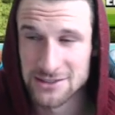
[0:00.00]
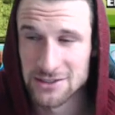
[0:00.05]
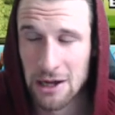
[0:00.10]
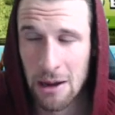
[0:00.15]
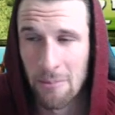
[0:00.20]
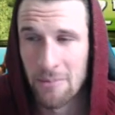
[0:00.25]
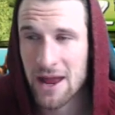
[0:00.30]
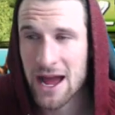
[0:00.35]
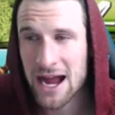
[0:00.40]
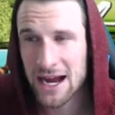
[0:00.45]
So
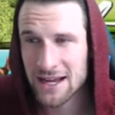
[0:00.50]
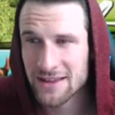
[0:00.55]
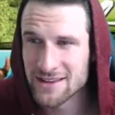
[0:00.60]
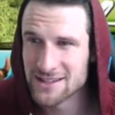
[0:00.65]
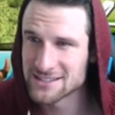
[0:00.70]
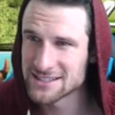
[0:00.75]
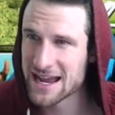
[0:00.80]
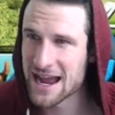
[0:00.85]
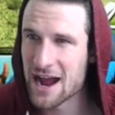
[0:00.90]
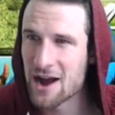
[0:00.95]
I'm knocking
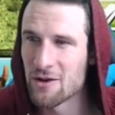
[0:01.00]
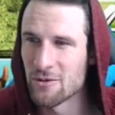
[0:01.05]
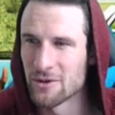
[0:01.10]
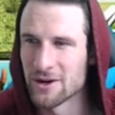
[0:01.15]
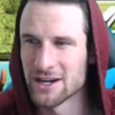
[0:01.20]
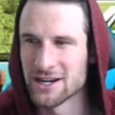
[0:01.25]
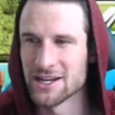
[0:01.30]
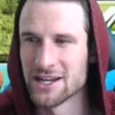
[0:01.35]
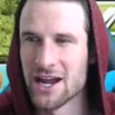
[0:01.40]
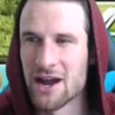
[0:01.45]
this out. We're
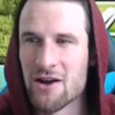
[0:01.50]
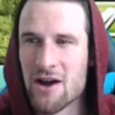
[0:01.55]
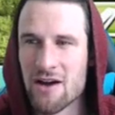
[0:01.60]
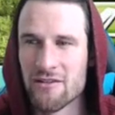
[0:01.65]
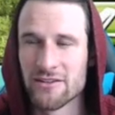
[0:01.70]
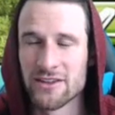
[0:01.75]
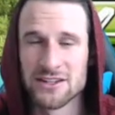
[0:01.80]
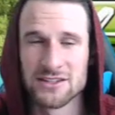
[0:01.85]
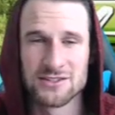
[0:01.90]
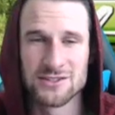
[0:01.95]
going to go
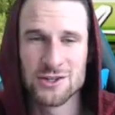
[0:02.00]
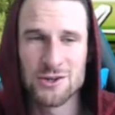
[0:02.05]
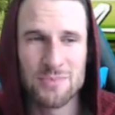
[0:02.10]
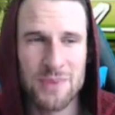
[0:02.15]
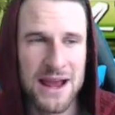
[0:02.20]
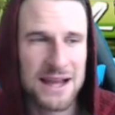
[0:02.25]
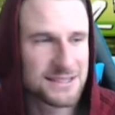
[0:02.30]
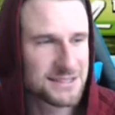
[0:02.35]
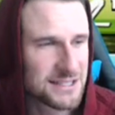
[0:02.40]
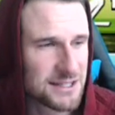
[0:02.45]
over this new
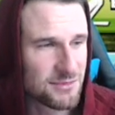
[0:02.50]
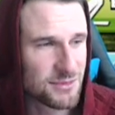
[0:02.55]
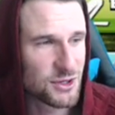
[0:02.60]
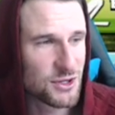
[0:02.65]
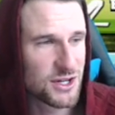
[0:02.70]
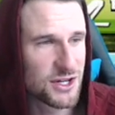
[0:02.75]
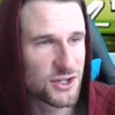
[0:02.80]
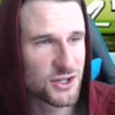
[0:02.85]
base that I'm doing.